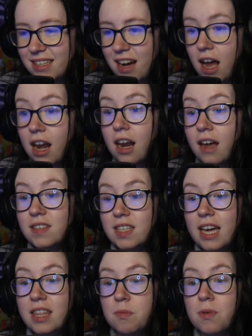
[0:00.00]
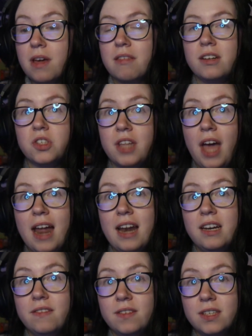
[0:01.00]
I love again the breathiness on the
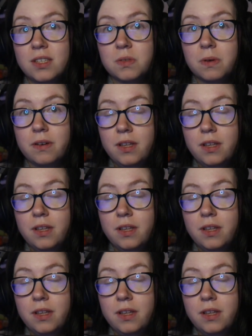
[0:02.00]
end of it as well.